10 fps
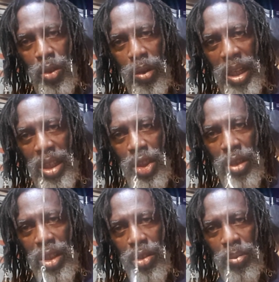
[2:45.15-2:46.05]
do an
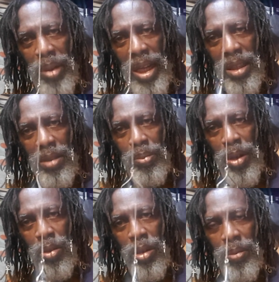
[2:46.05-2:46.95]
initiation balancing
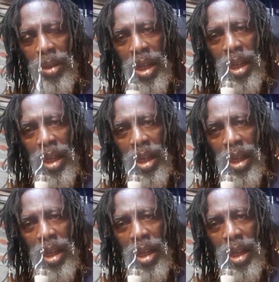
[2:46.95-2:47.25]
program.